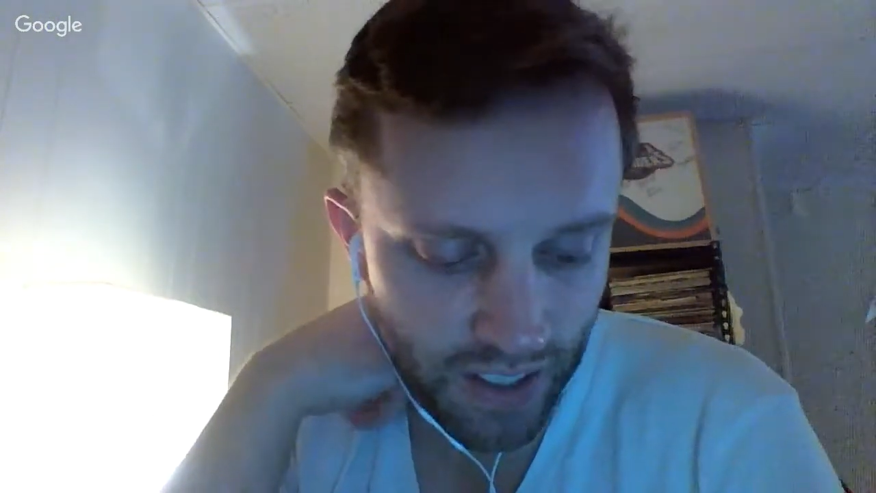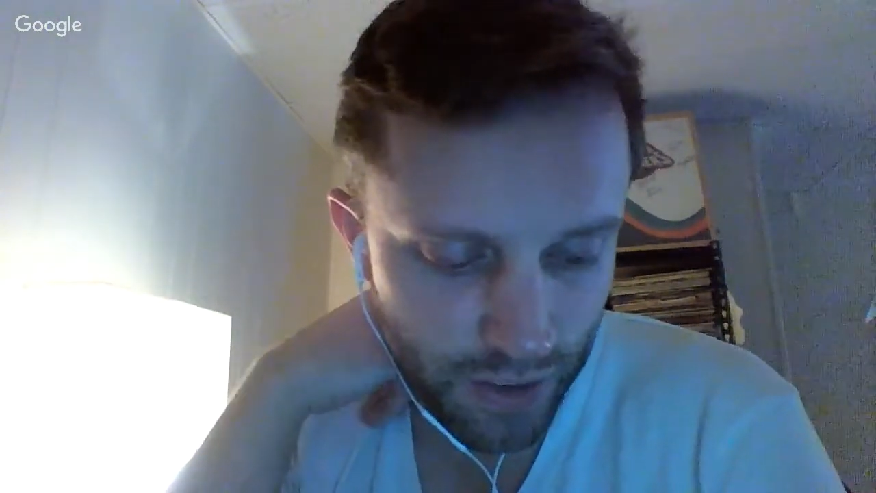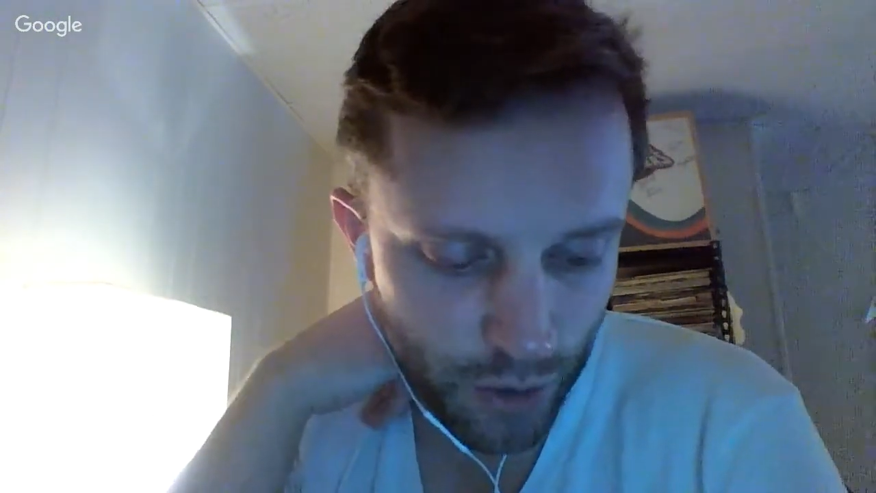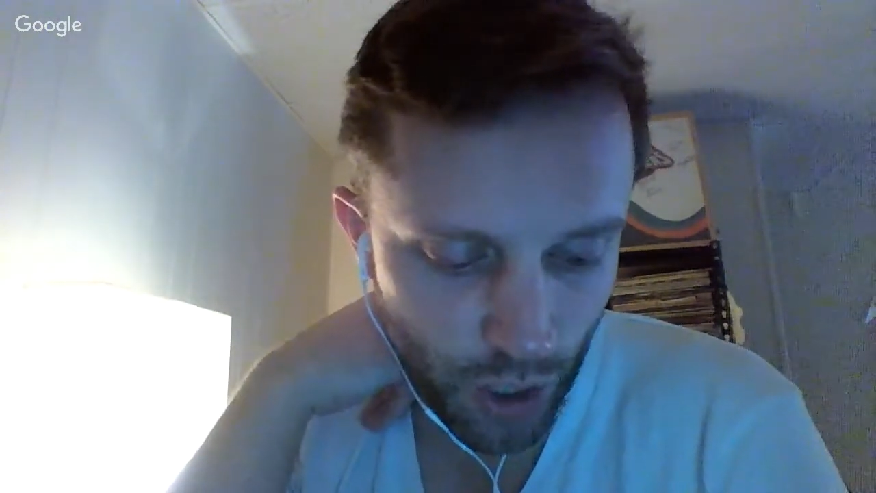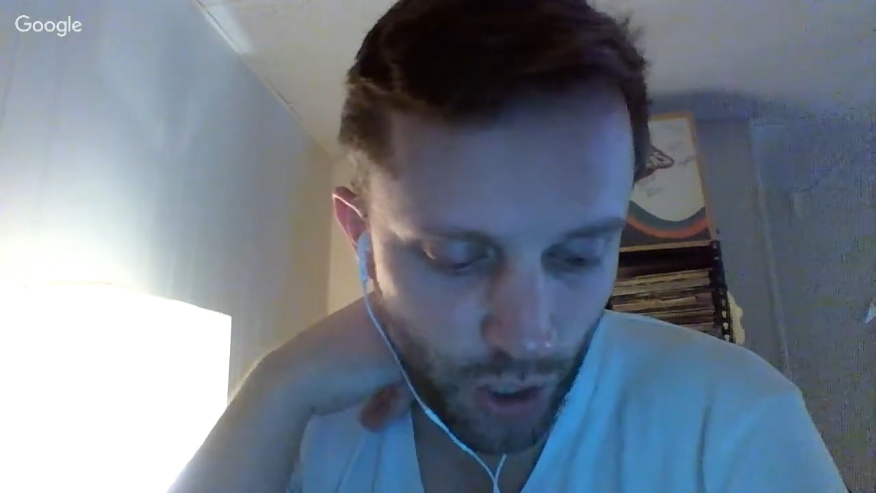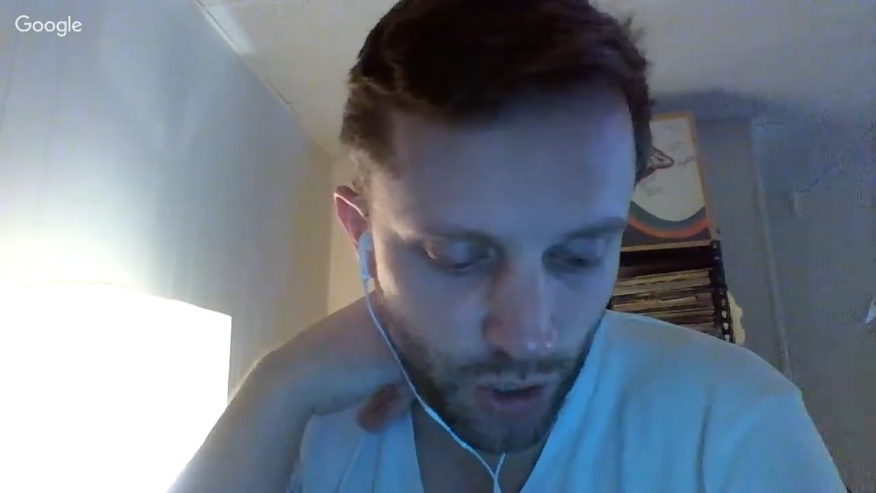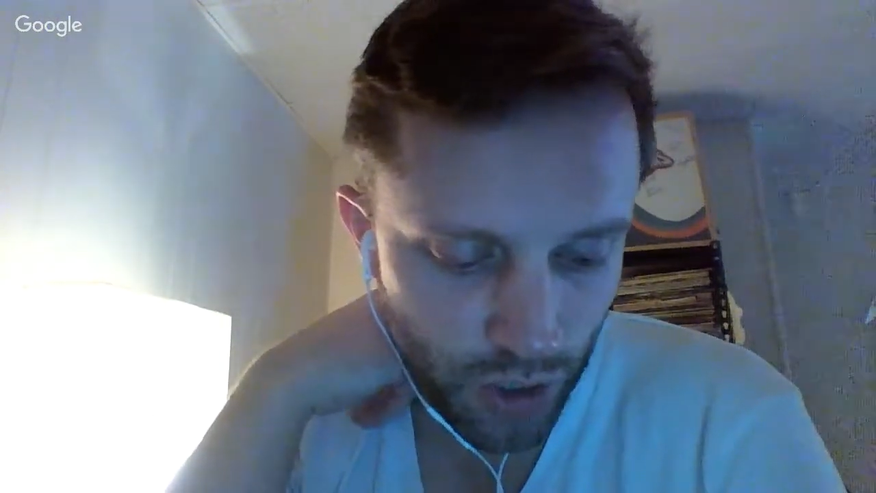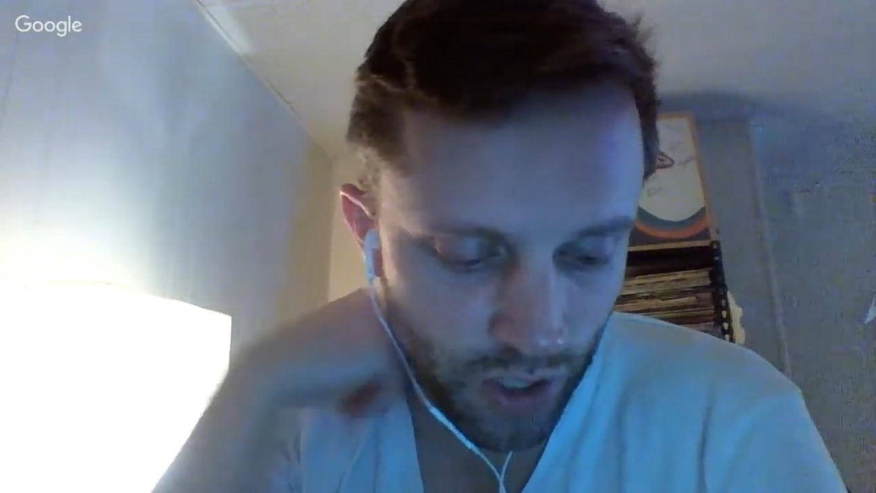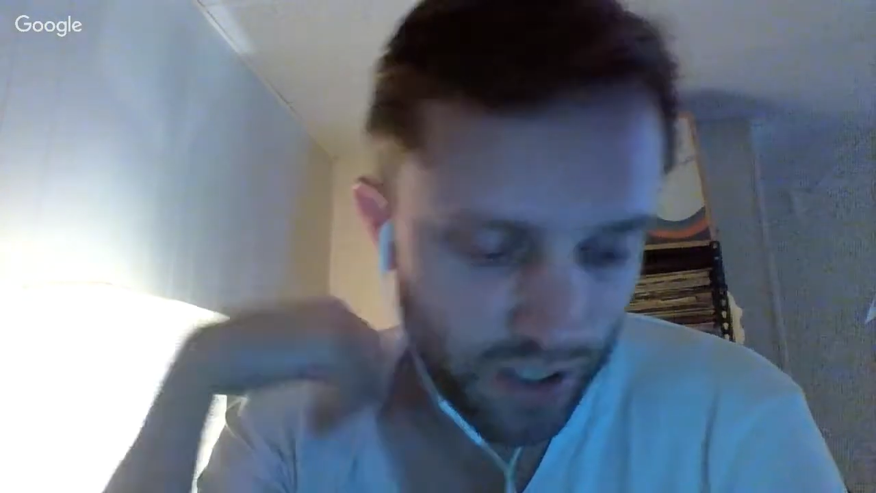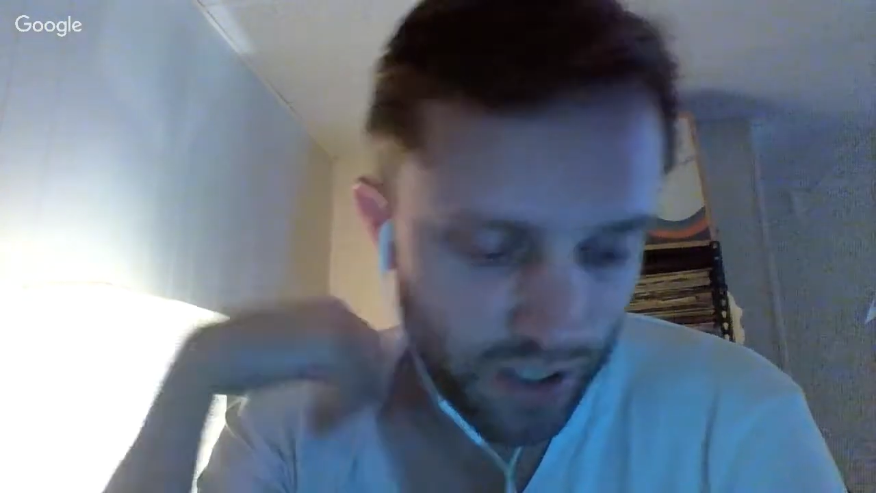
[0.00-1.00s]
And Judge
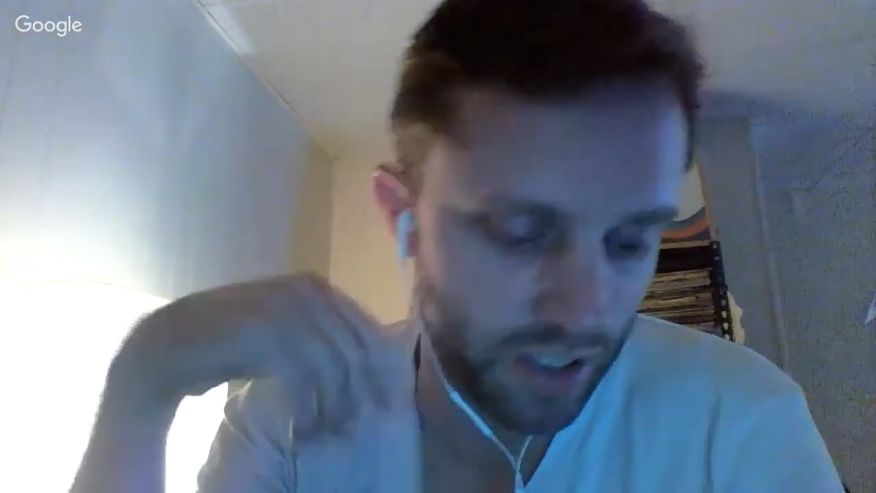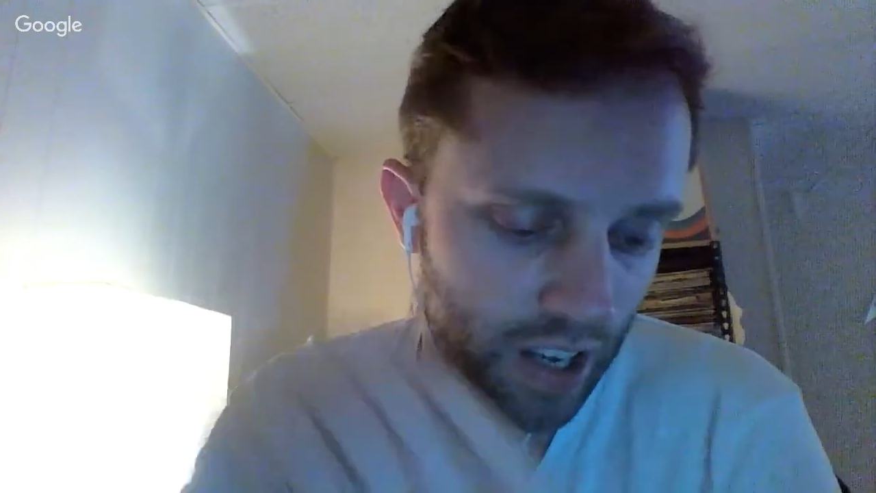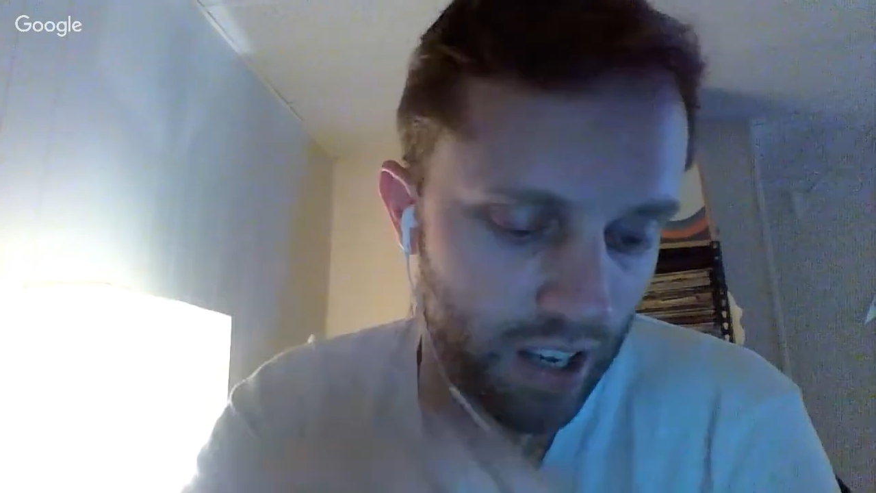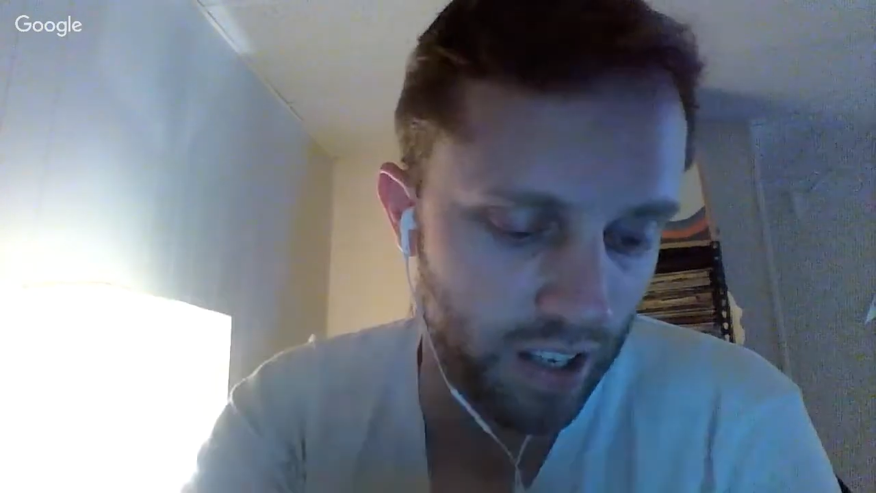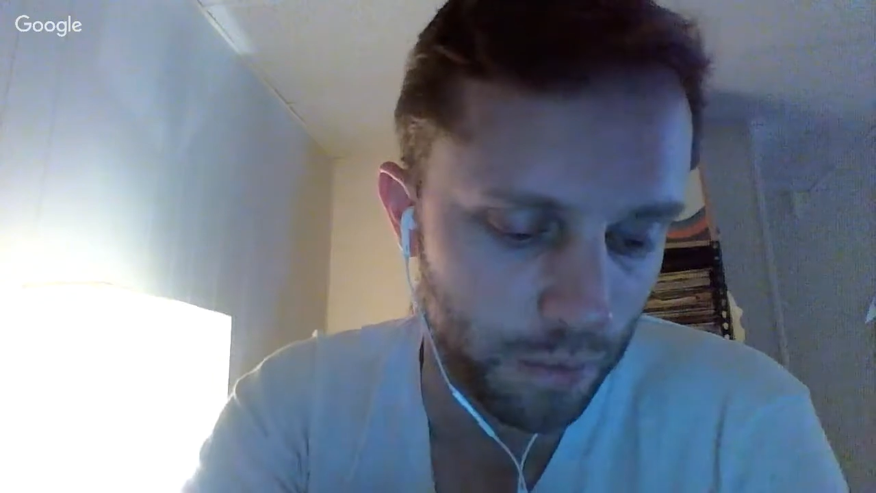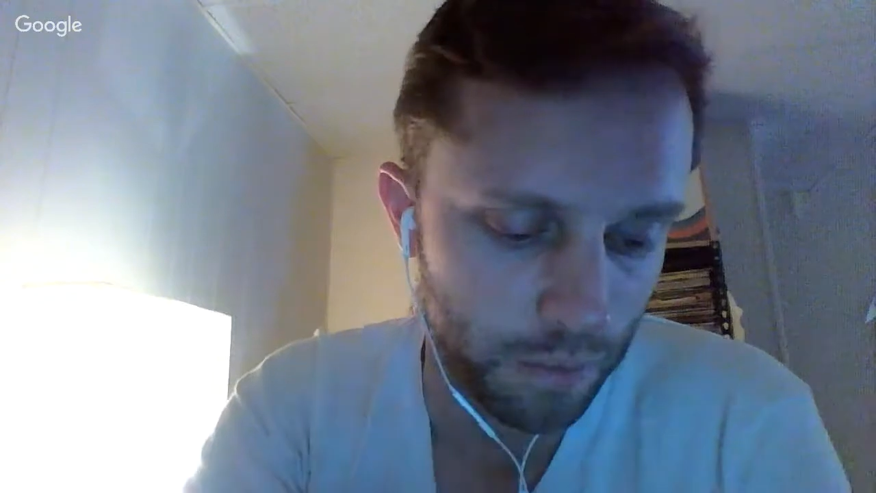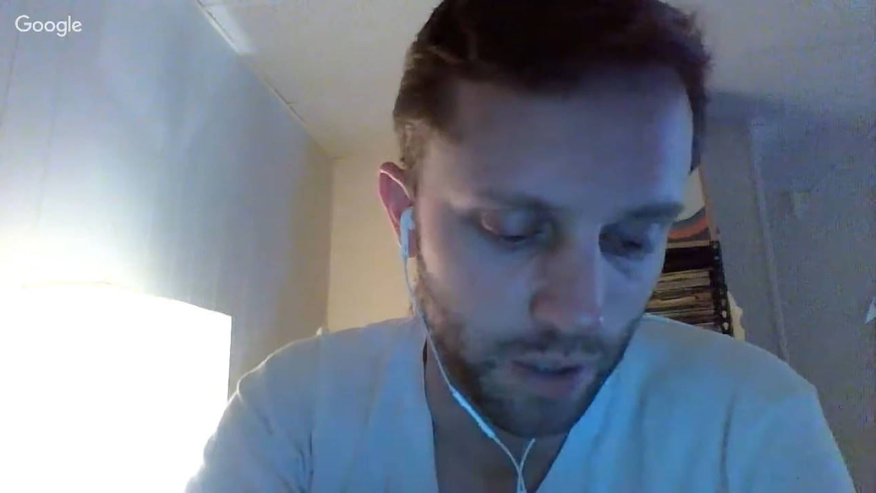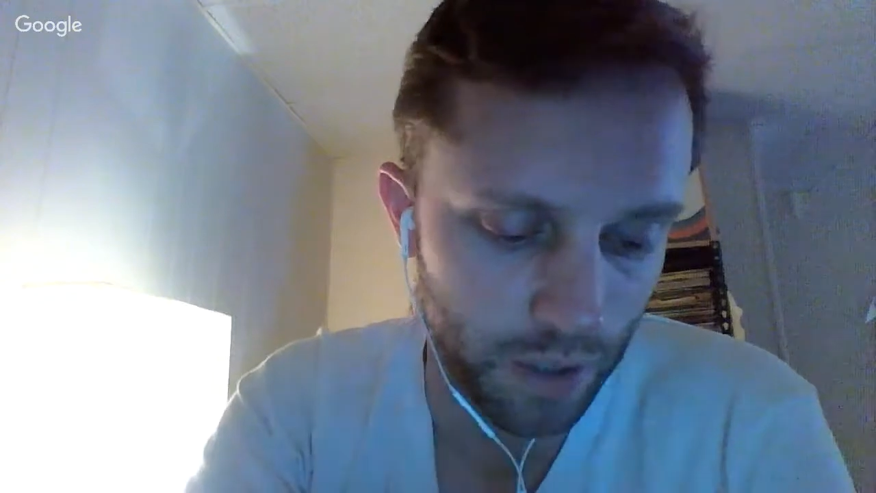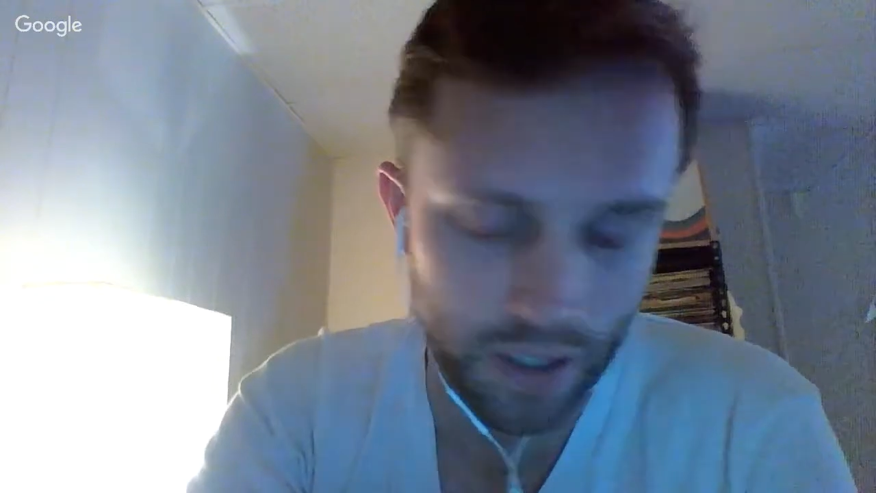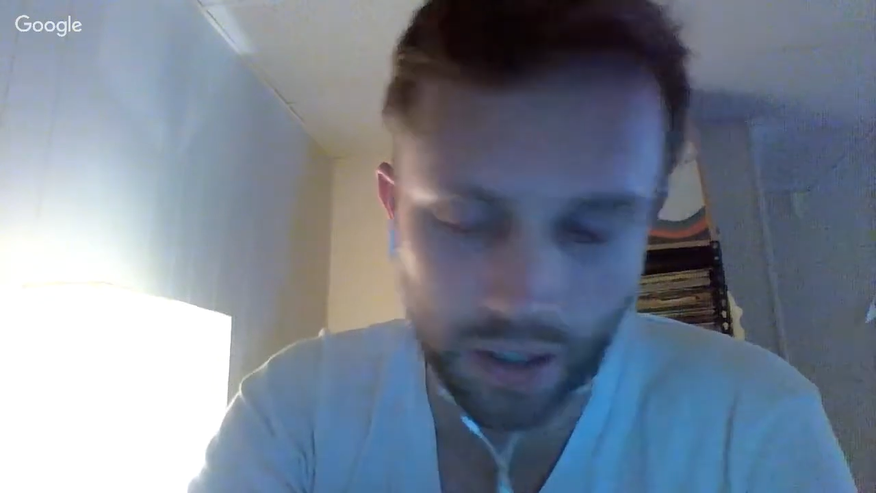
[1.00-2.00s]
is going to take
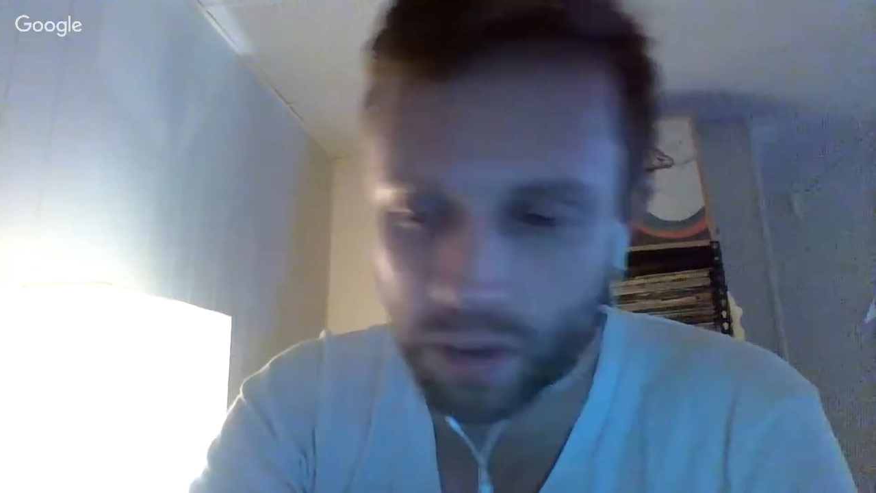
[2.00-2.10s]
a